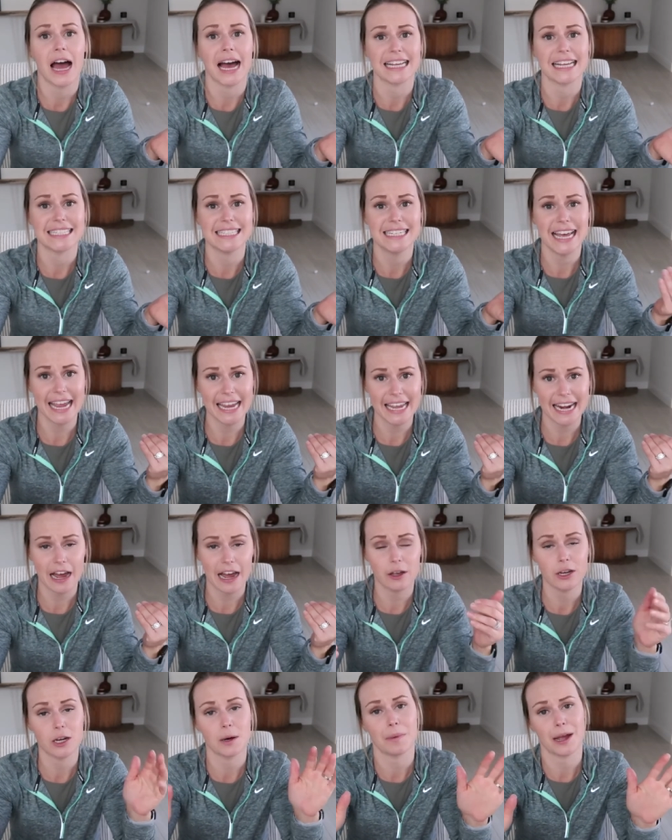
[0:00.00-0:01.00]
I take it
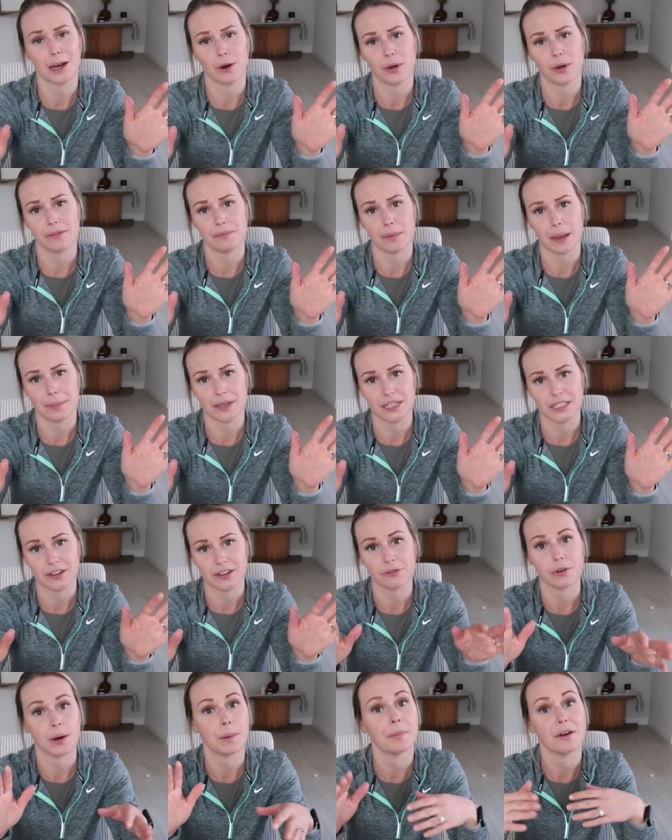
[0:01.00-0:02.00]
out, your microwave may be
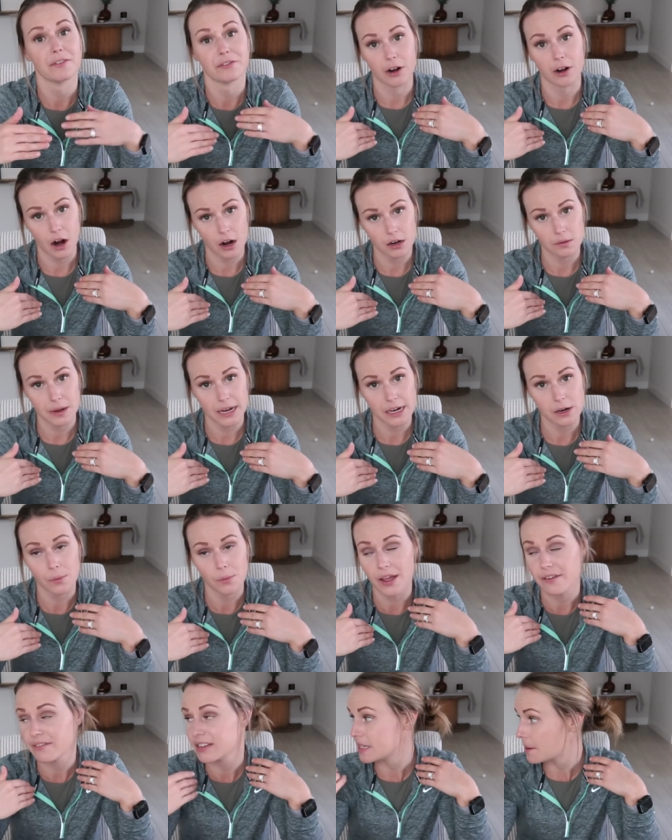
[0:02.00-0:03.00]
different, but for our
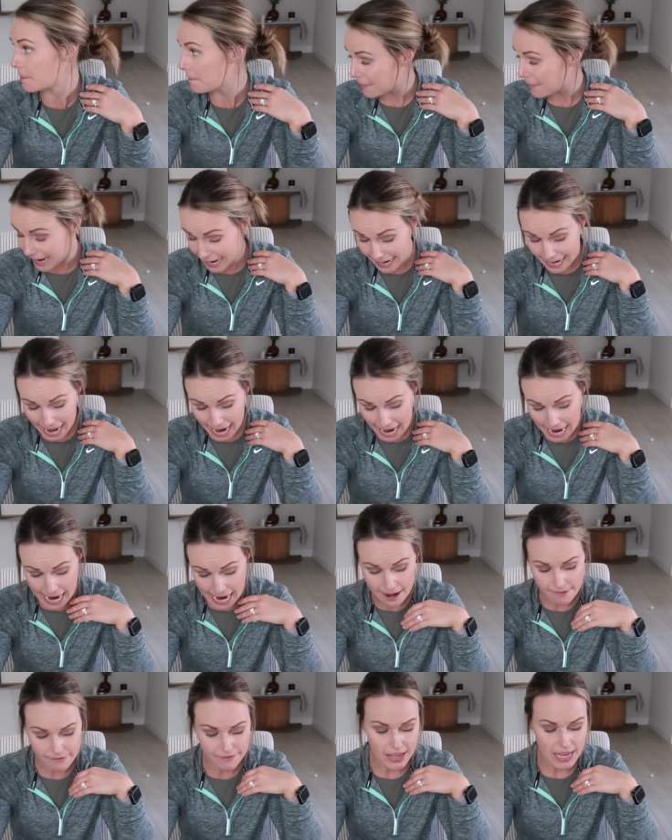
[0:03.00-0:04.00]
microwave, it's a minute and a
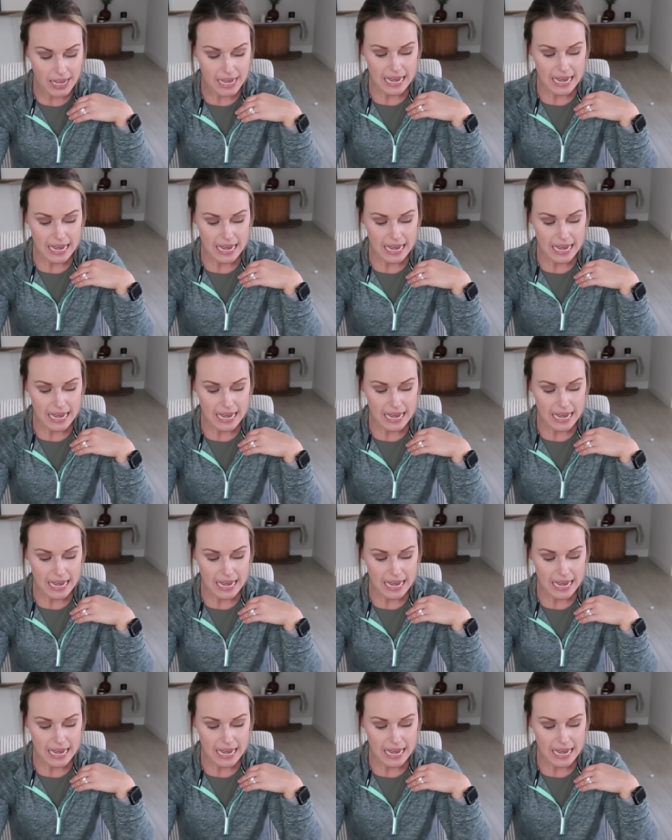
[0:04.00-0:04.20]
half.